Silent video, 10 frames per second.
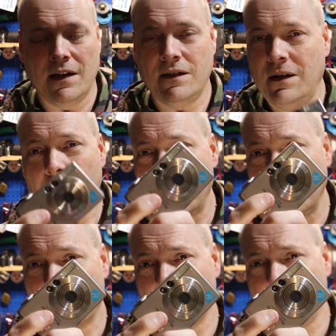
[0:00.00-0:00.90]
is it
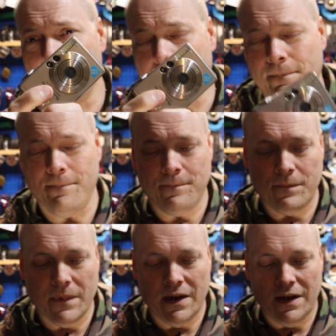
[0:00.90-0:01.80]
wouldn't turn on.
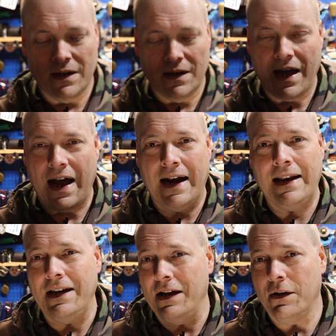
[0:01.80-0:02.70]
I
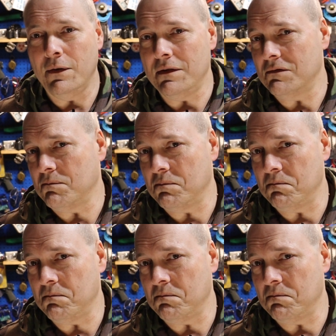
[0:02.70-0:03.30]
didn't know if